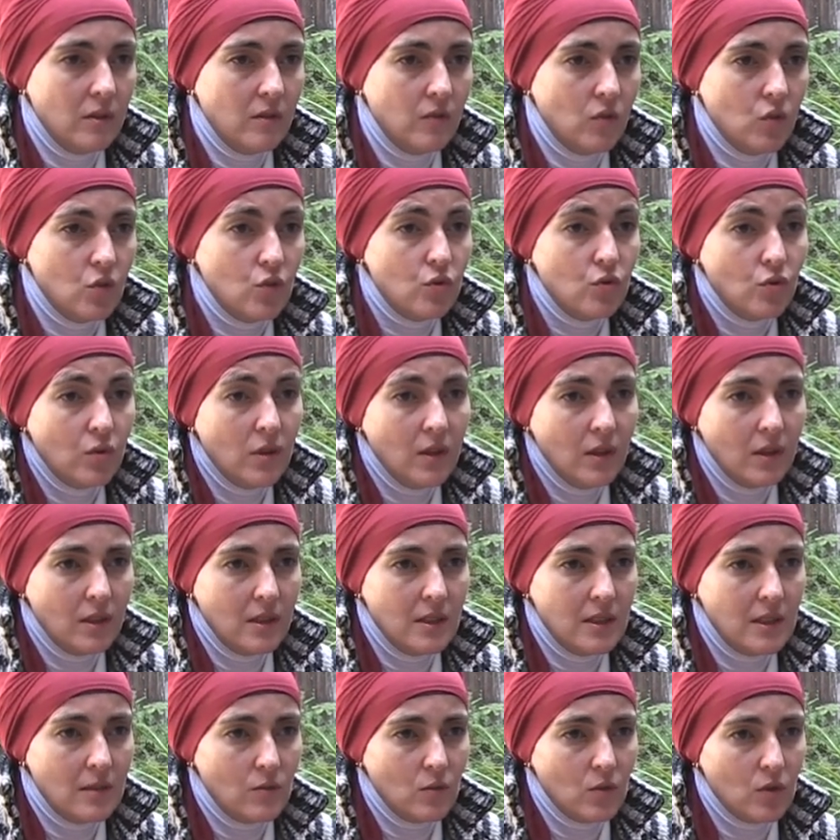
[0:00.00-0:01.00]
even
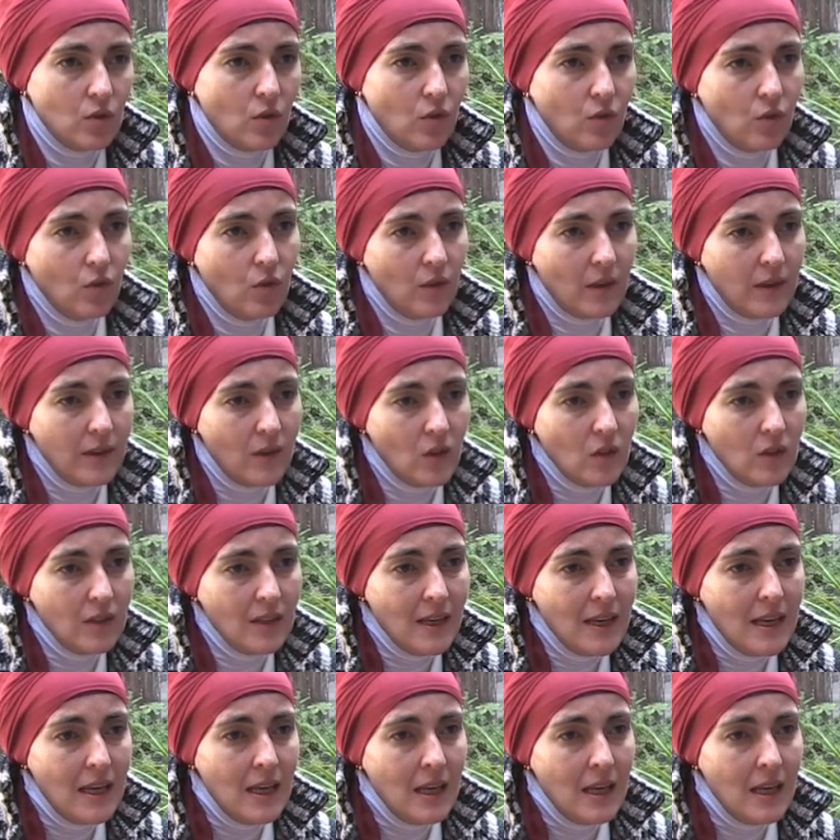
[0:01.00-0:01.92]
journalism. So you are not,